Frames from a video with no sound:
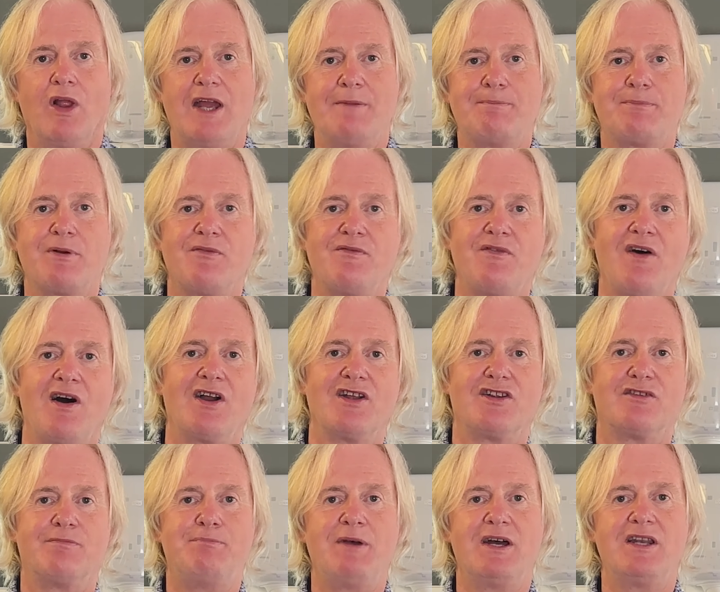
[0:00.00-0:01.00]
It
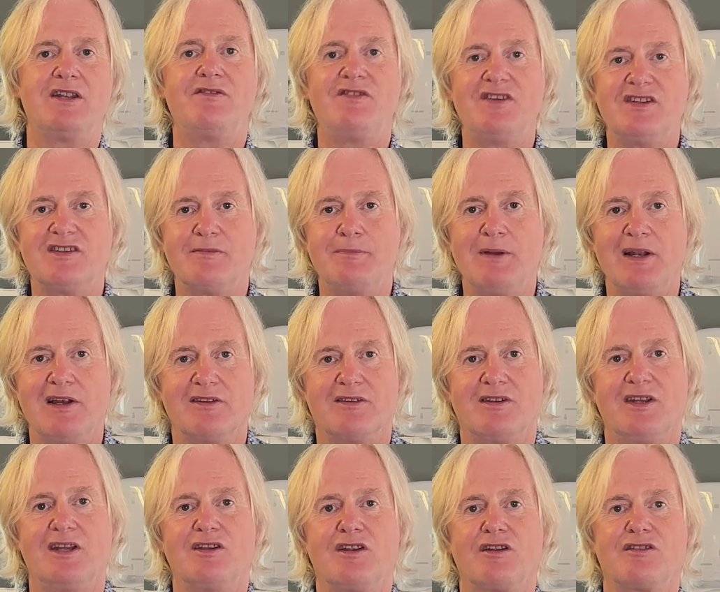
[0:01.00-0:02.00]
provides better
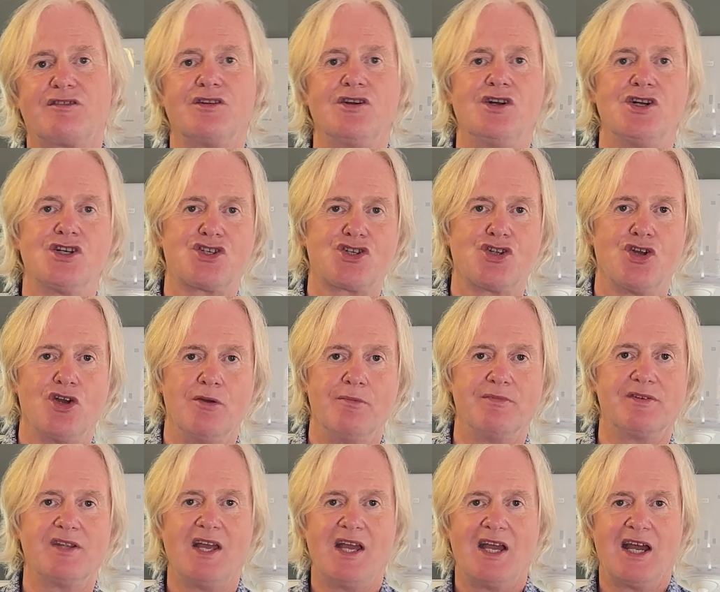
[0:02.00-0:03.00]
visibility into search
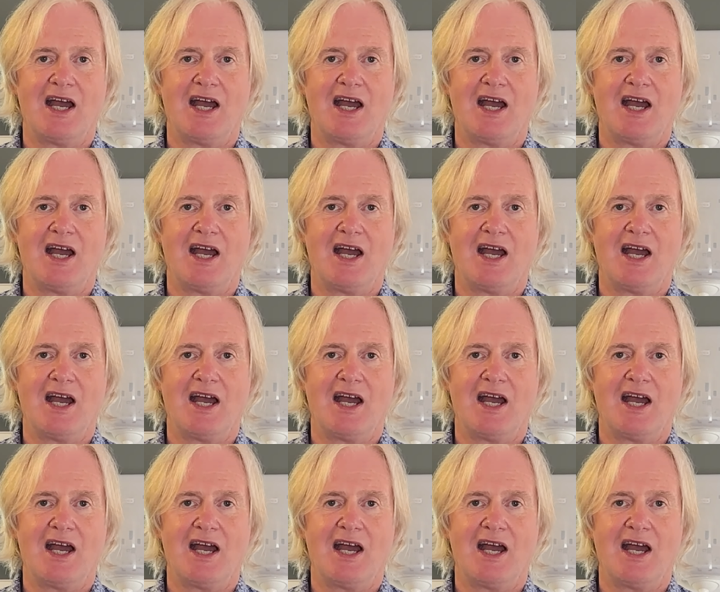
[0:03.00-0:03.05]
terms